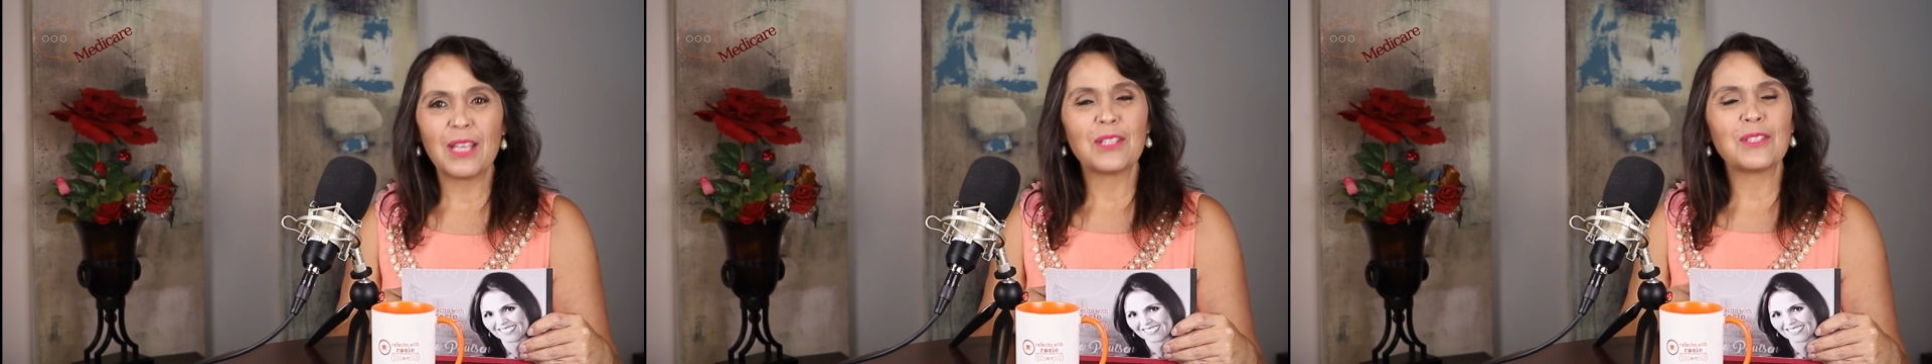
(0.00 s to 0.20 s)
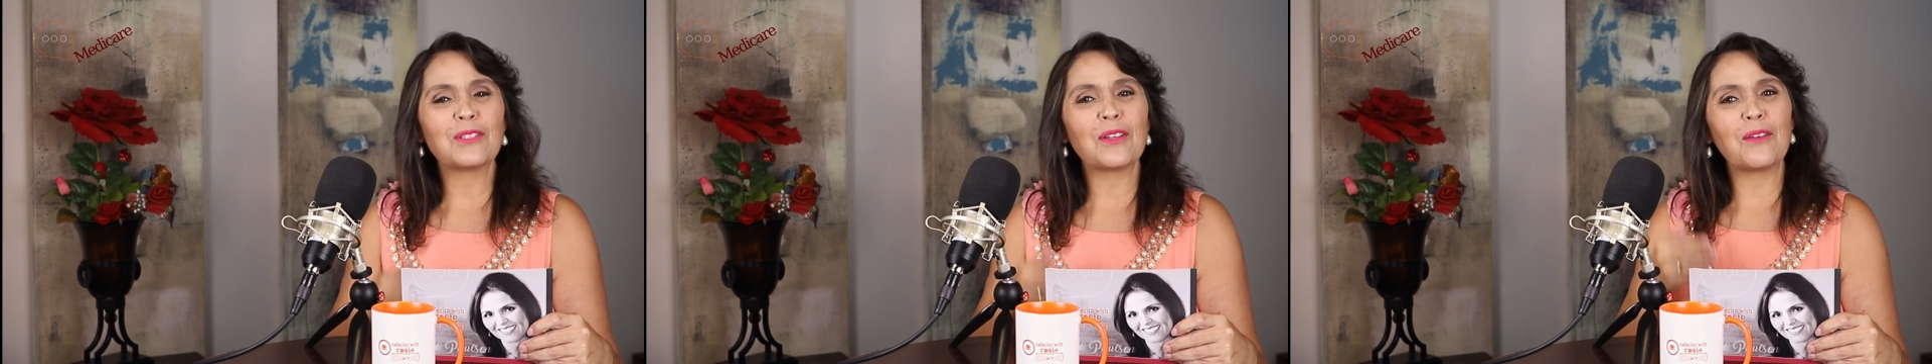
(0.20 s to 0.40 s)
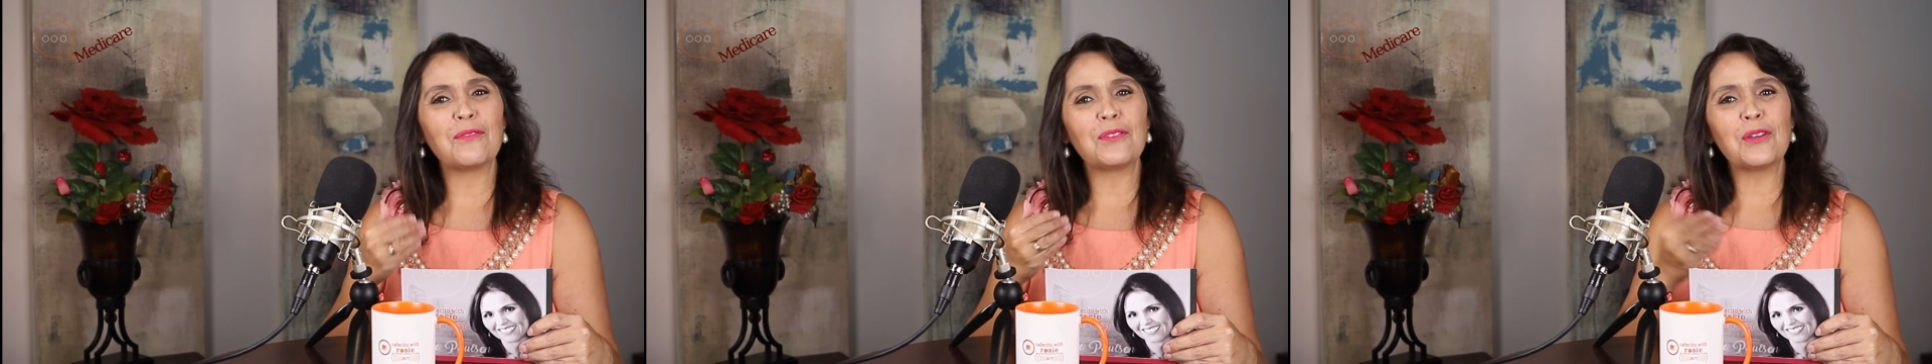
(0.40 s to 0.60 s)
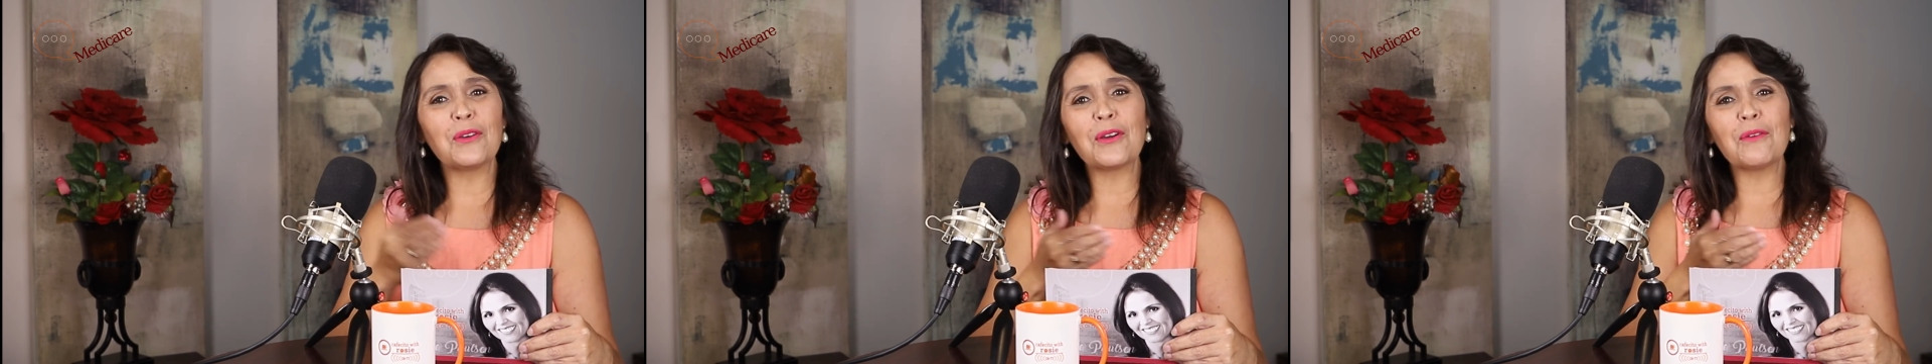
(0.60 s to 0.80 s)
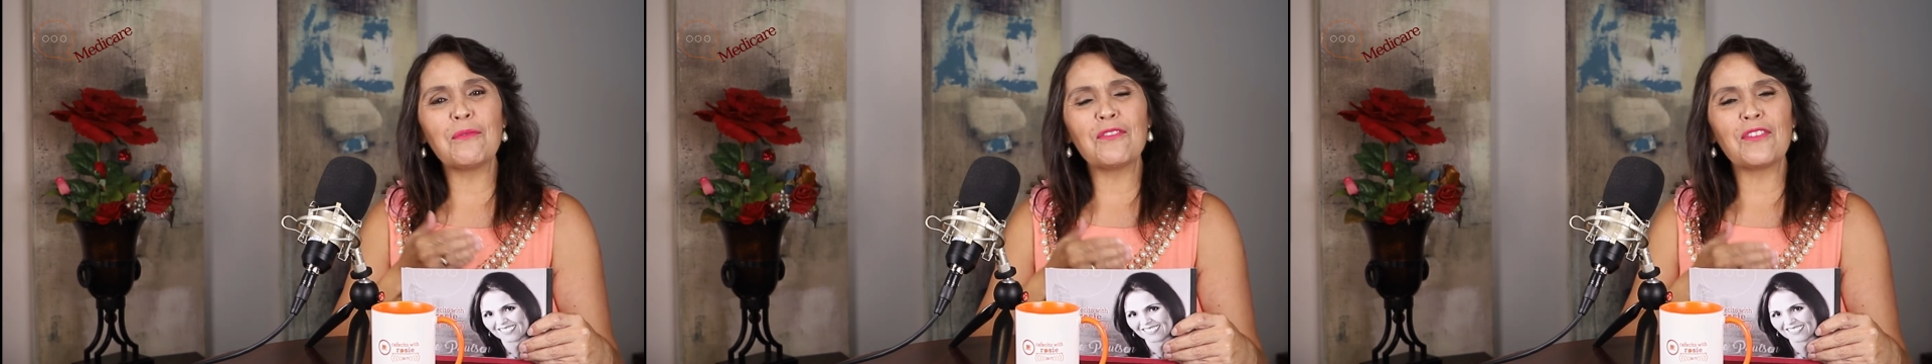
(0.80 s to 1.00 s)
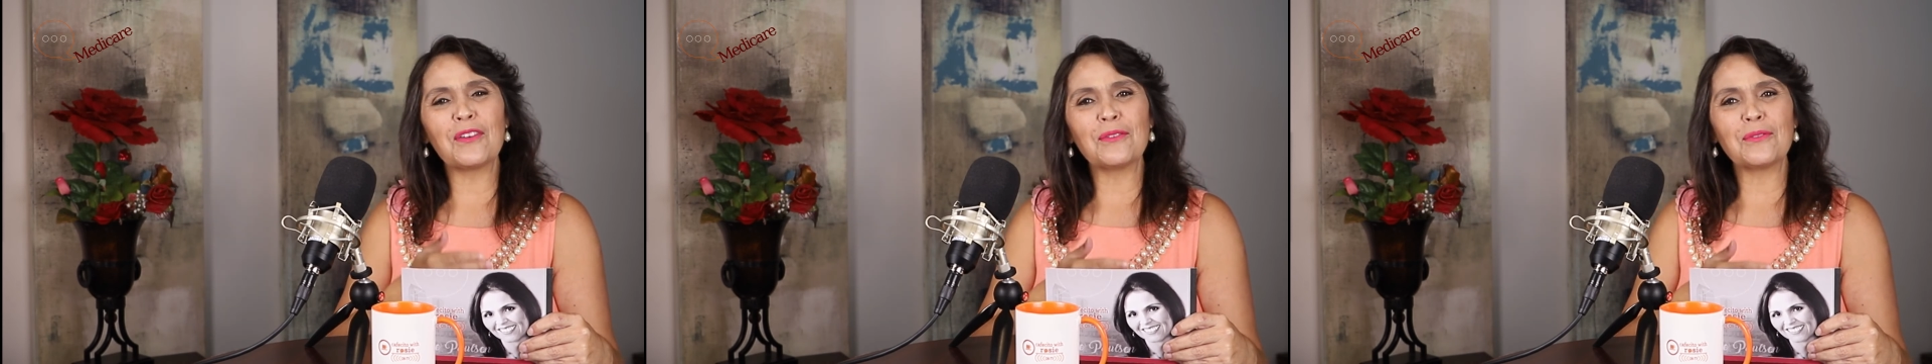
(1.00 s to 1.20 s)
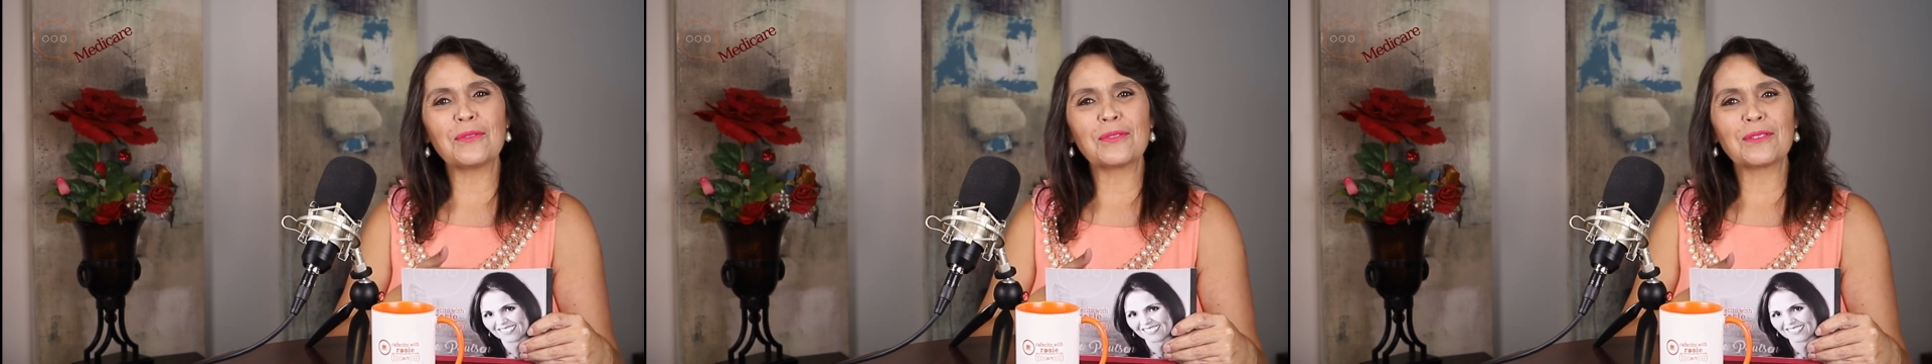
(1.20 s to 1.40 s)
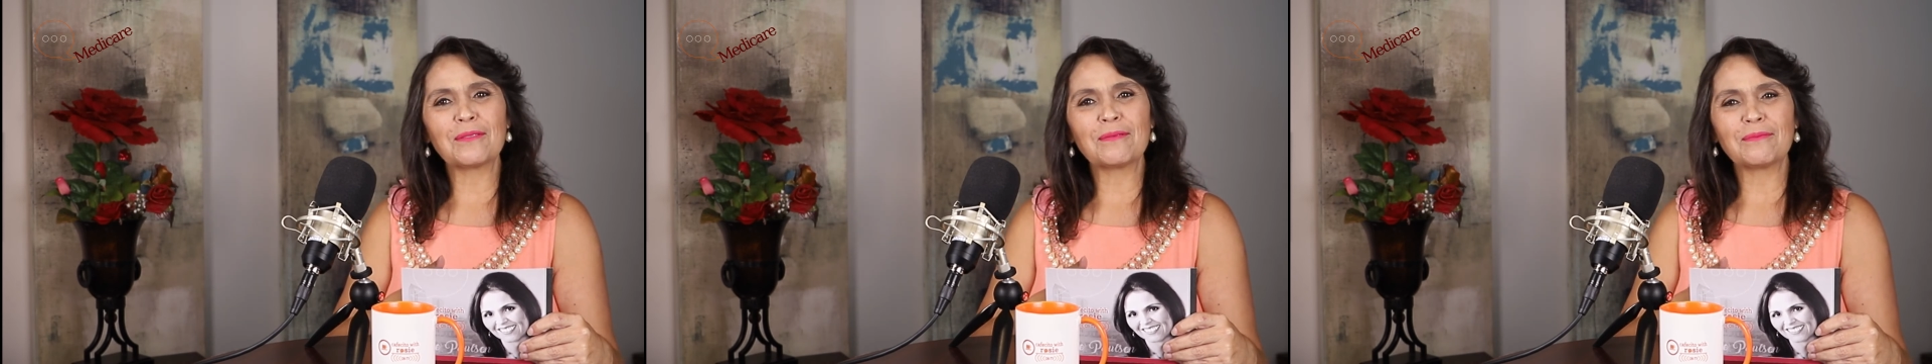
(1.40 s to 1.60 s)
So if you're
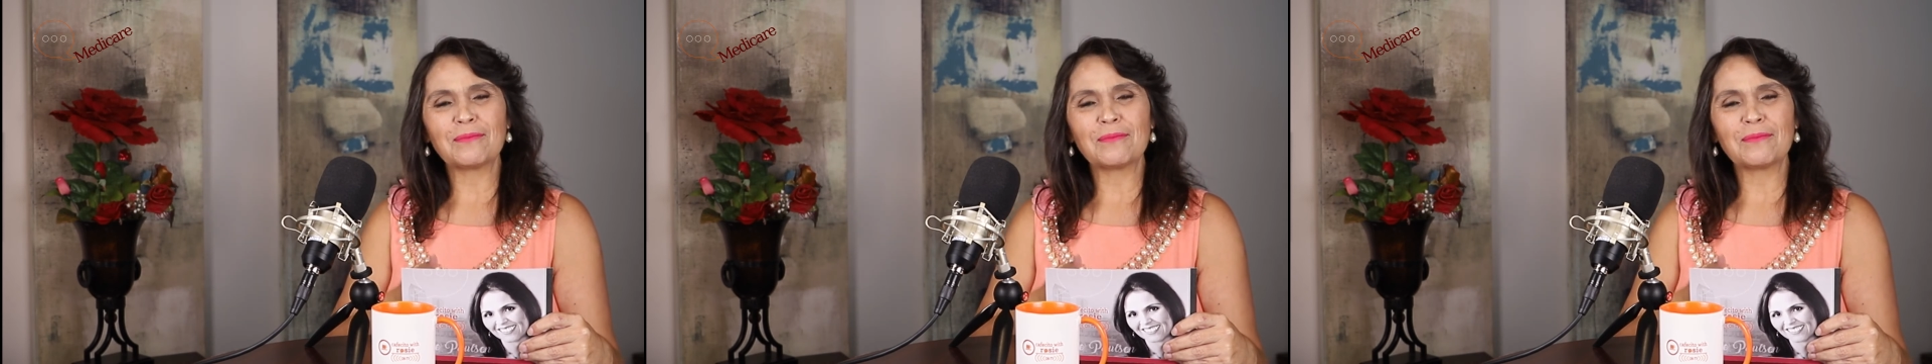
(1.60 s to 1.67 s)
confused,